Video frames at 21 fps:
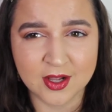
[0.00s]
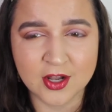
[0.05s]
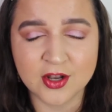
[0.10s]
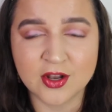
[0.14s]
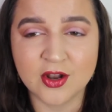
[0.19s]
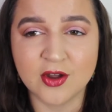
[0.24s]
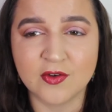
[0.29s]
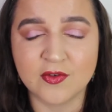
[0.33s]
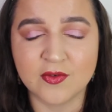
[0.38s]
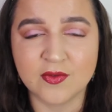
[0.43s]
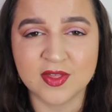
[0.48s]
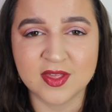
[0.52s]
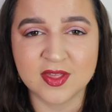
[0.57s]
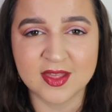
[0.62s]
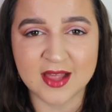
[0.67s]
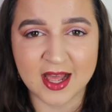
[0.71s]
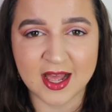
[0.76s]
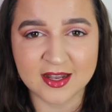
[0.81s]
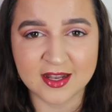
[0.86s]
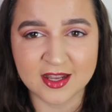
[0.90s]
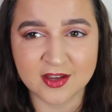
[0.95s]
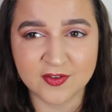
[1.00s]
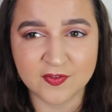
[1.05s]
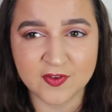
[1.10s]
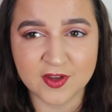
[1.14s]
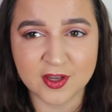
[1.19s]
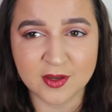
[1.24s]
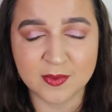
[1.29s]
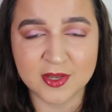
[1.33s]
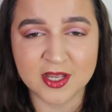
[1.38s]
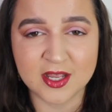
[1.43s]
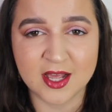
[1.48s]

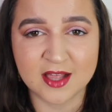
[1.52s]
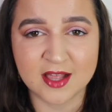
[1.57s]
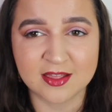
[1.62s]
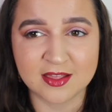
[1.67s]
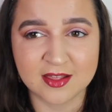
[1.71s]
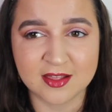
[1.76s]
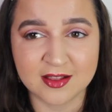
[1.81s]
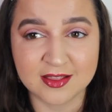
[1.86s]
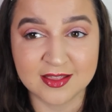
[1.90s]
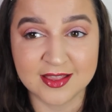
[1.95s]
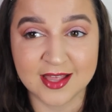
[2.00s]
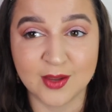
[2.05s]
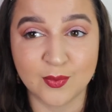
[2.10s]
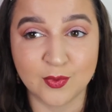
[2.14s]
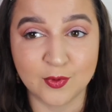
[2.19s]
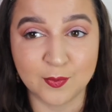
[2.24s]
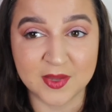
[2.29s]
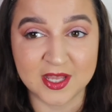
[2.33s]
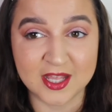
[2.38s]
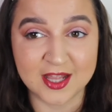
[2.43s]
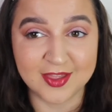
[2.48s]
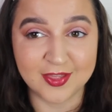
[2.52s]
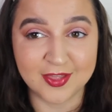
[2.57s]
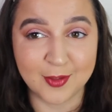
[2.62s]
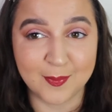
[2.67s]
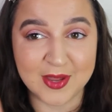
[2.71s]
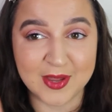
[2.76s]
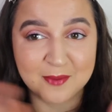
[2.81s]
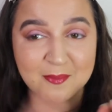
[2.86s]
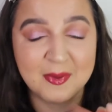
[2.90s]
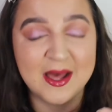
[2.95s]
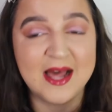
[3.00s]
Phoebe, and Sunday will be the
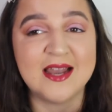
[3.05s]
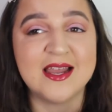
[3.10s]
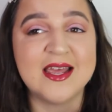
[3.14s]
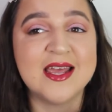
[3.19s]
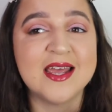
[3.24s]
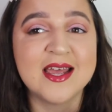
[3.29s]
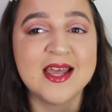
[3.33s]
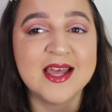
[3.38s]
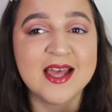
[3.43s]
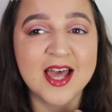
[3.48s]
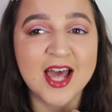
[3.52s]
big palette.